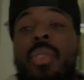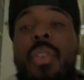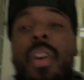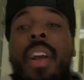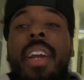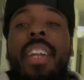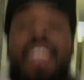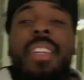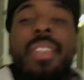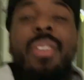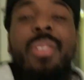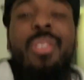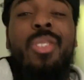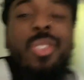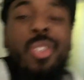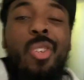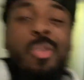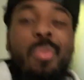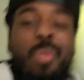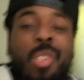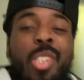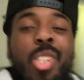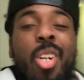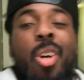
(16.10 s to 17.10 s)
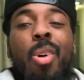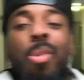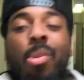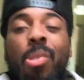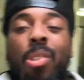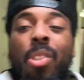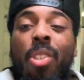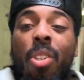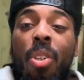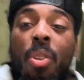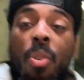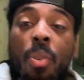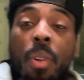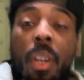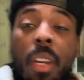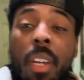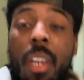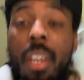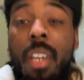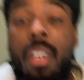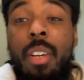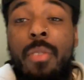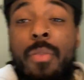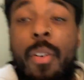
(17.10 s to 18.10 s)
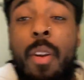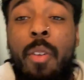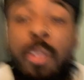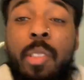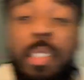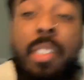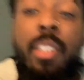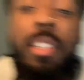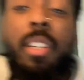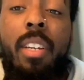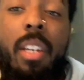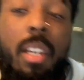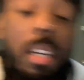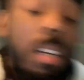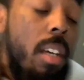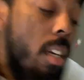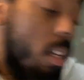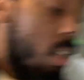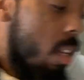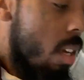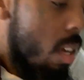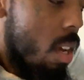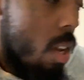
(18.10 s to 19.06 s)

Cracking YouTube is your host, Terry, aka your favorite sneakerhead.